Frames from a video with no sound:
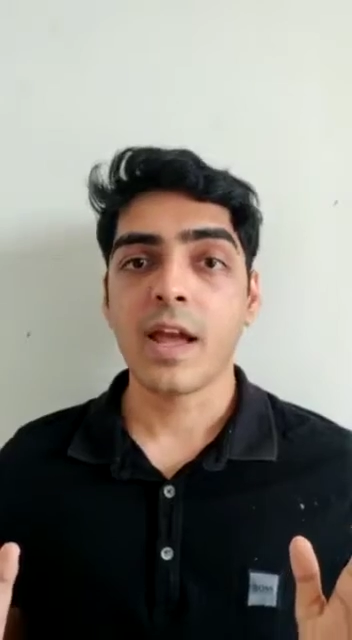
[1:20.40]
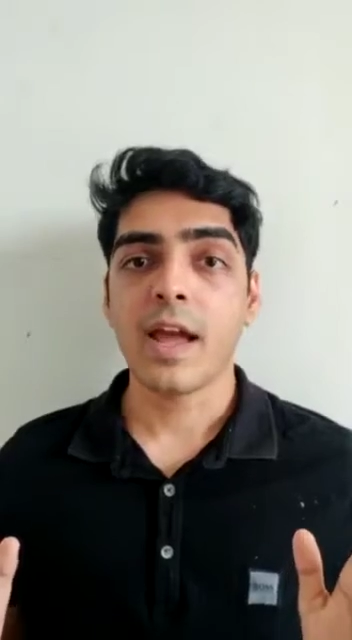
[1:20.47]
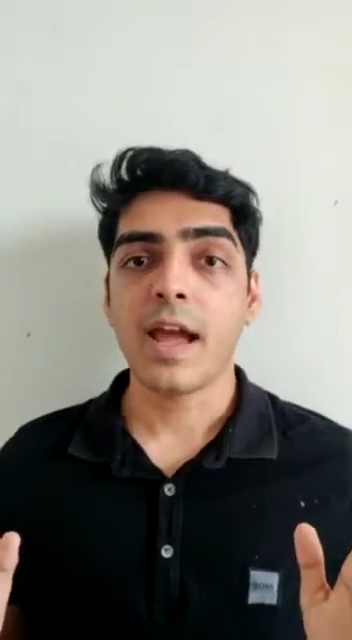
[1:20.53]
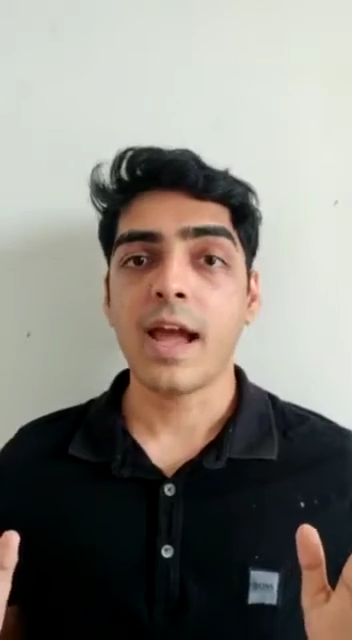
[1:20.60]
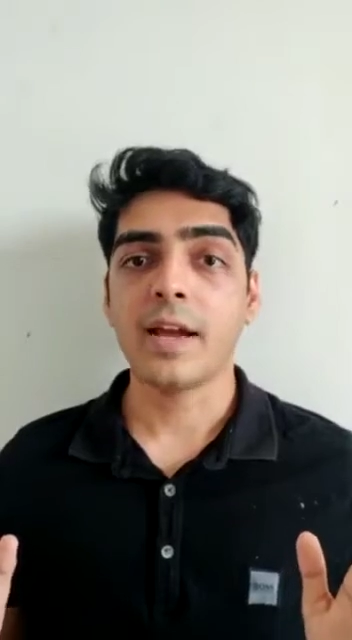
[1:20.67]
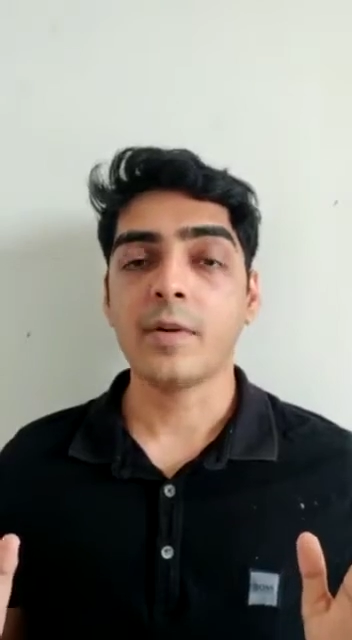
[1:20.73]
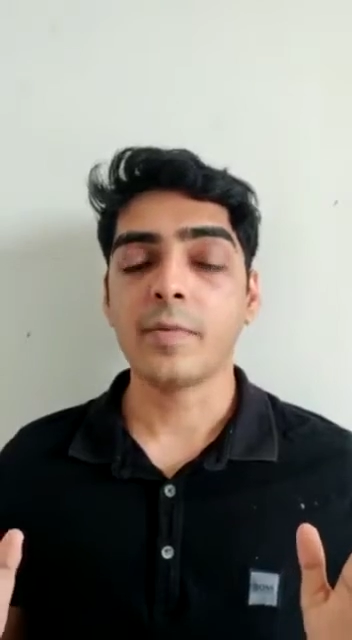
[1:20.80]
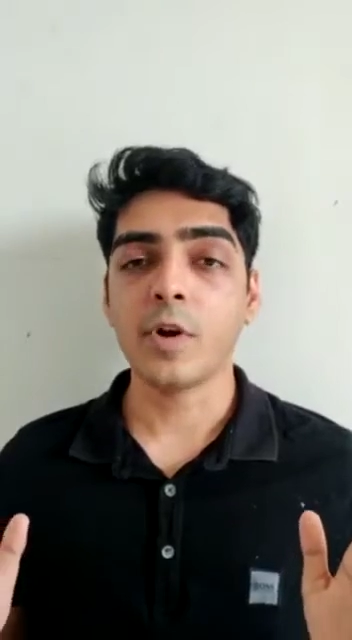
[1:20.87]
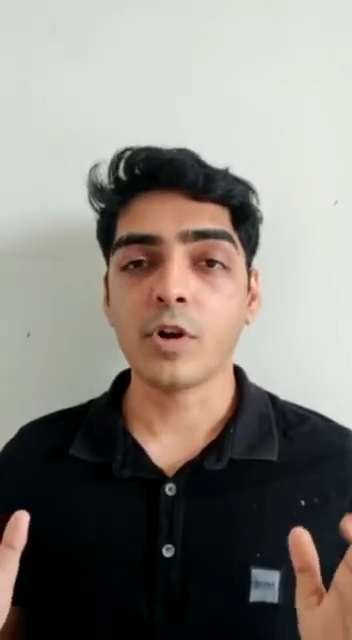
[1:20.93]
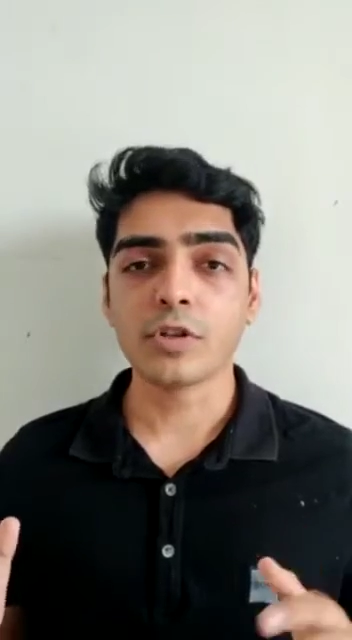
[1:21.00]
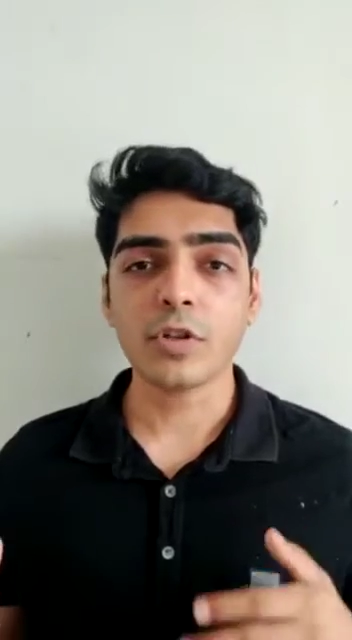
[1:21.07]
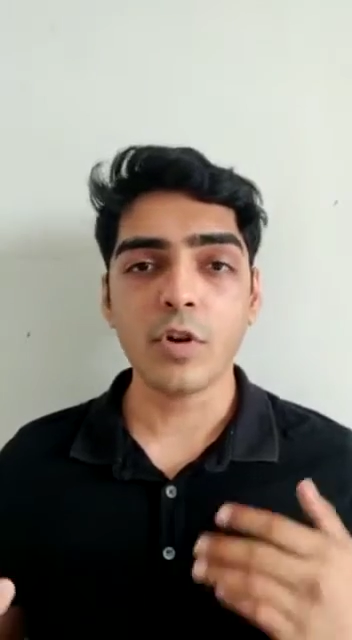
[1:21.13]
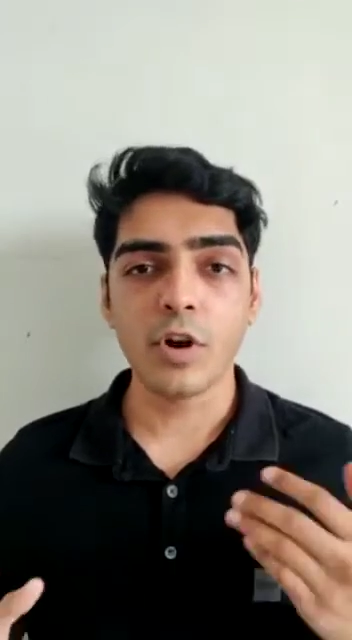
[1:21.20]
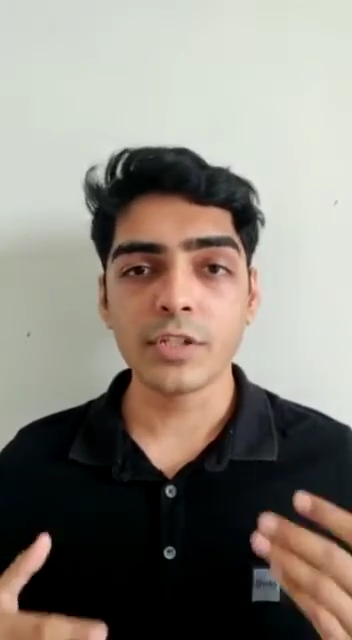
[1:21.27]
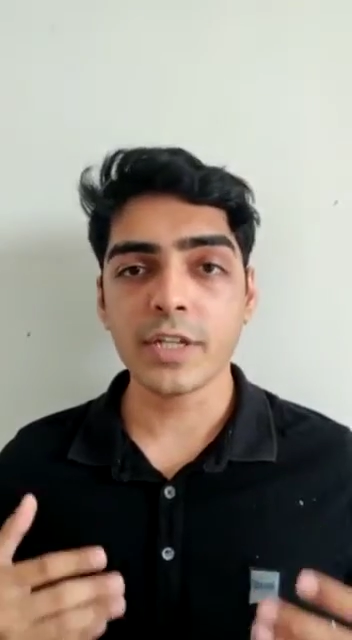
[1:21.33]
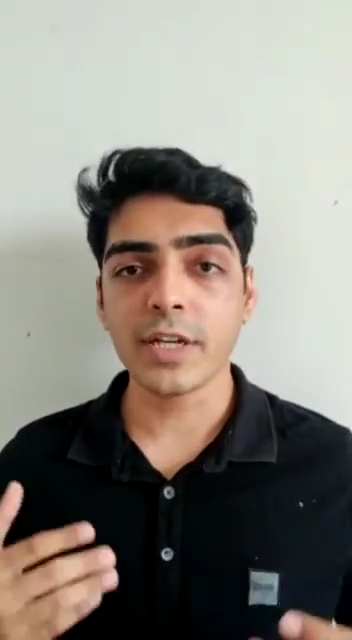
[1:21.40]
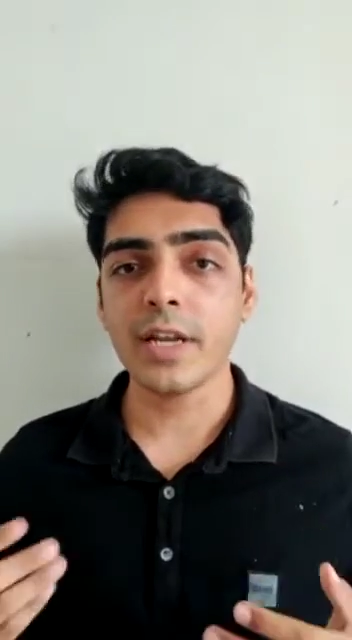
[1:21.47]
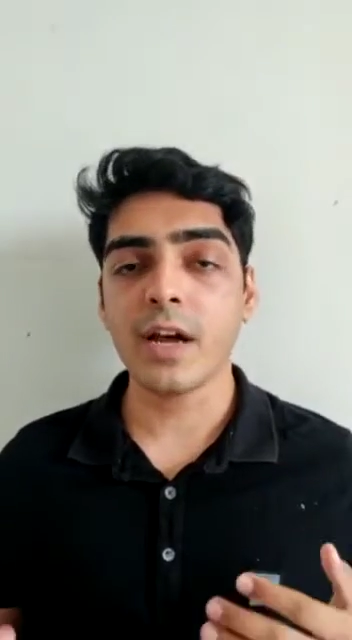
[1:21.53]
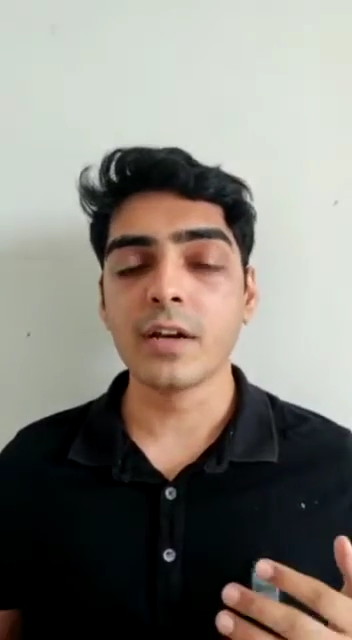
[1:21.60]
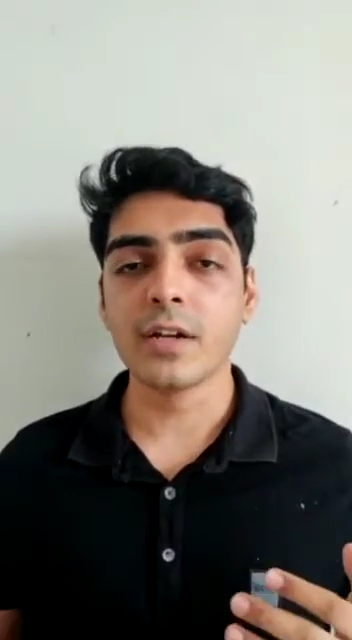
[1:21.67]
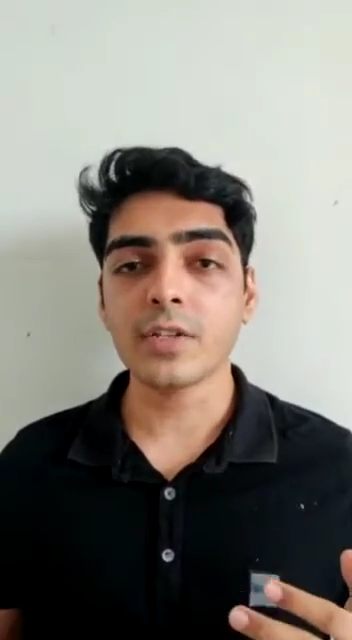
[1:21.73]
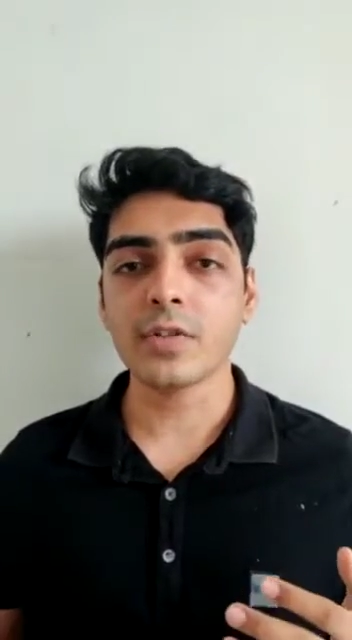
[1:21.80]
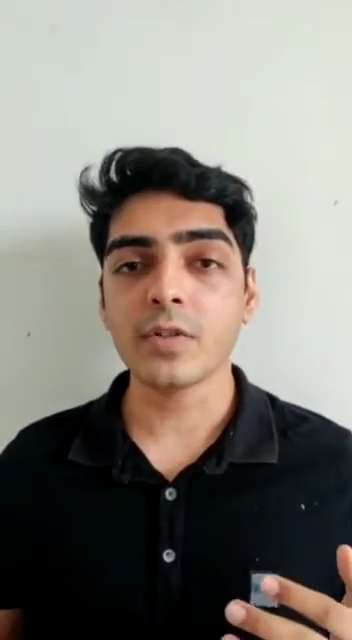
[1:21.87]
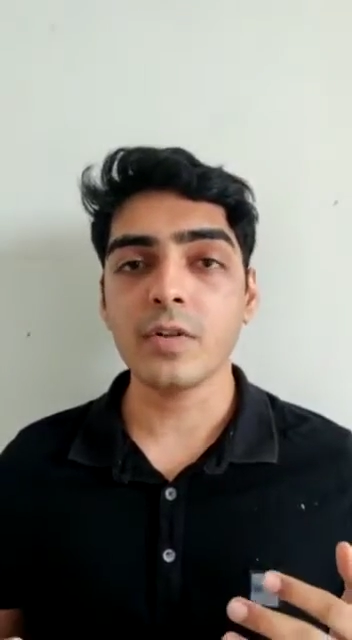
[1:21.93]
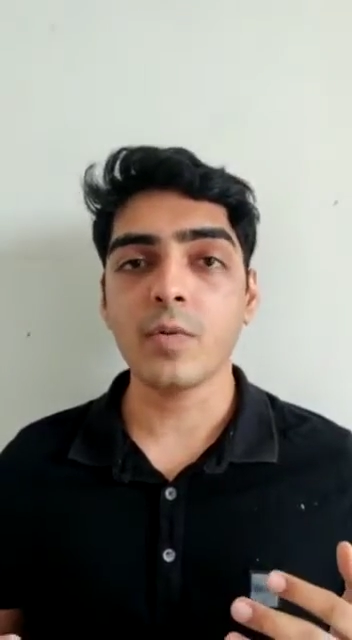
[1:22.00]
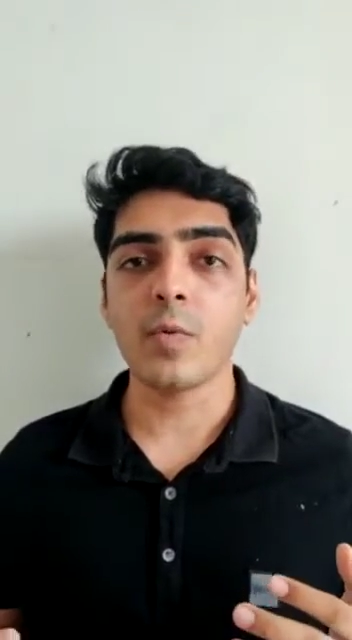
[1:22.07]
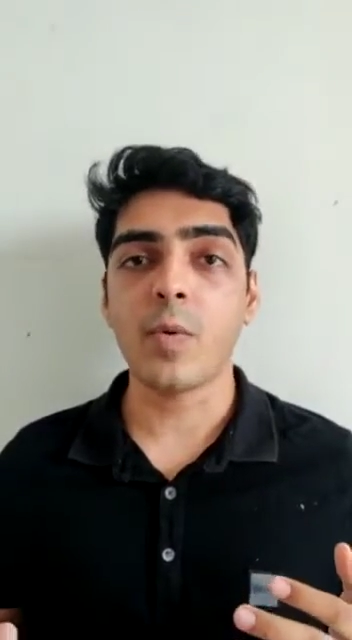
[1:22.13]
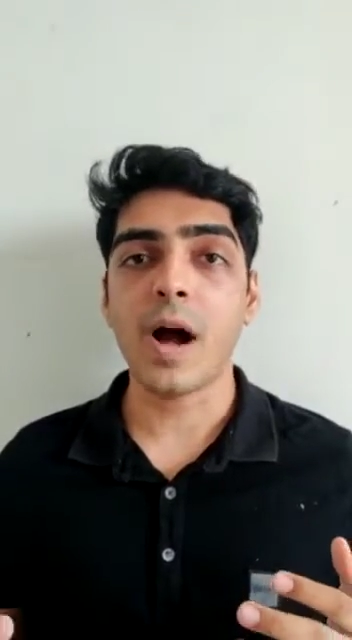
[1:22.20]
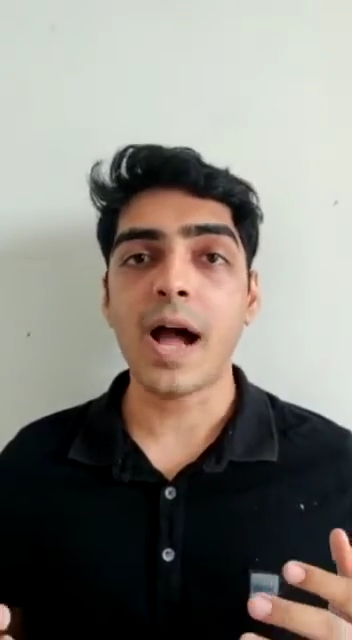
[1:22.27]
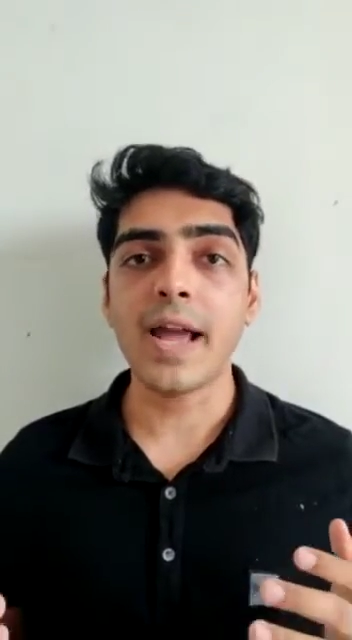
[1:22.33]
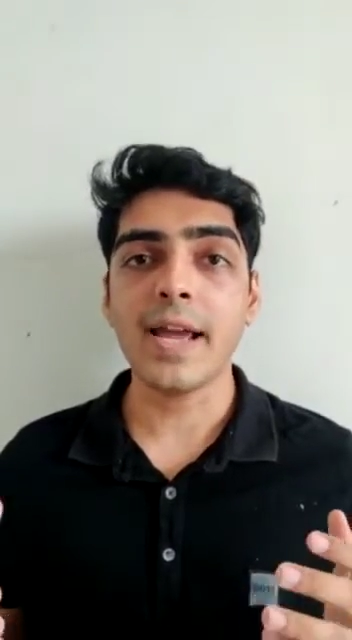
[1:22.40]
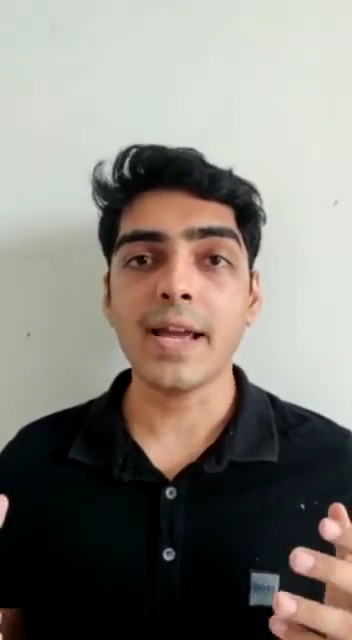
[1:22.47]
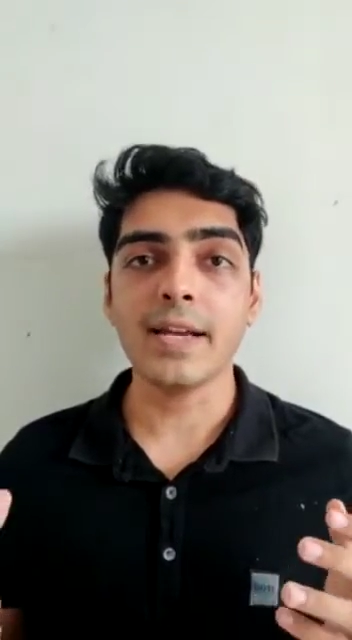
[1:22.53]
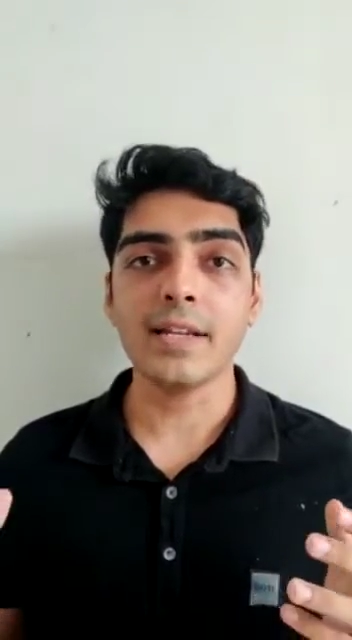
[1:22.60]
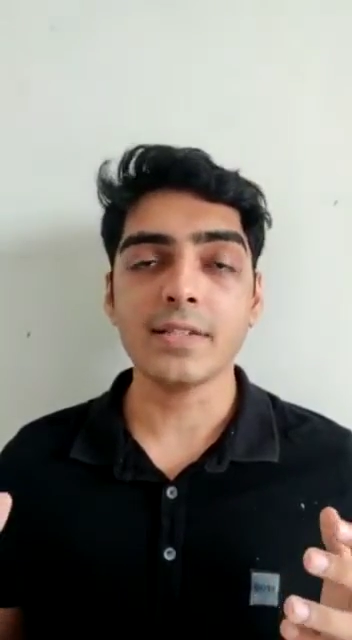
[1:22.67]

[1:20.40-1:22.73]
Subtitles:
And we also logically understood why it